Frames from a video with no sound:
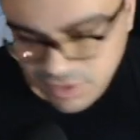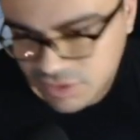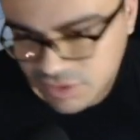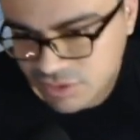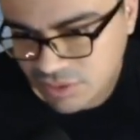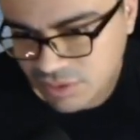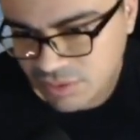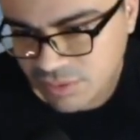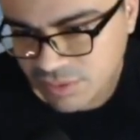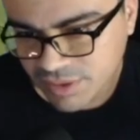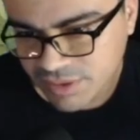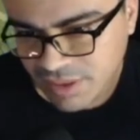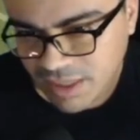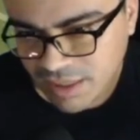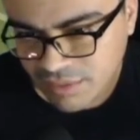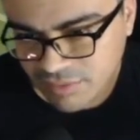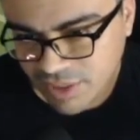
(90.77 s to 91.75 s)
So
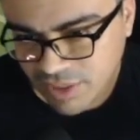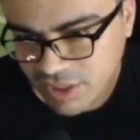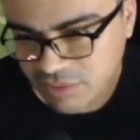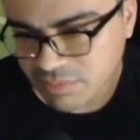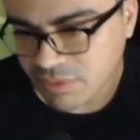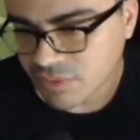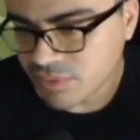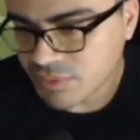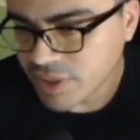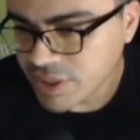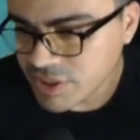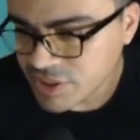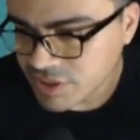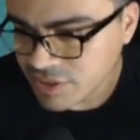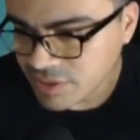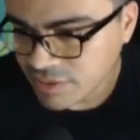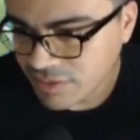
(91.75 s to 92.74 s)
lot of
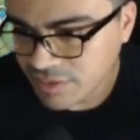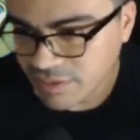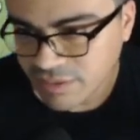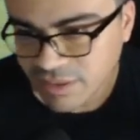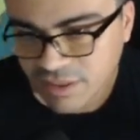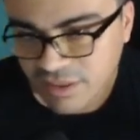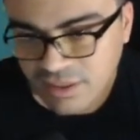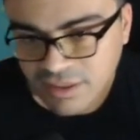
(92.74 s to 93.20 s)
exploration and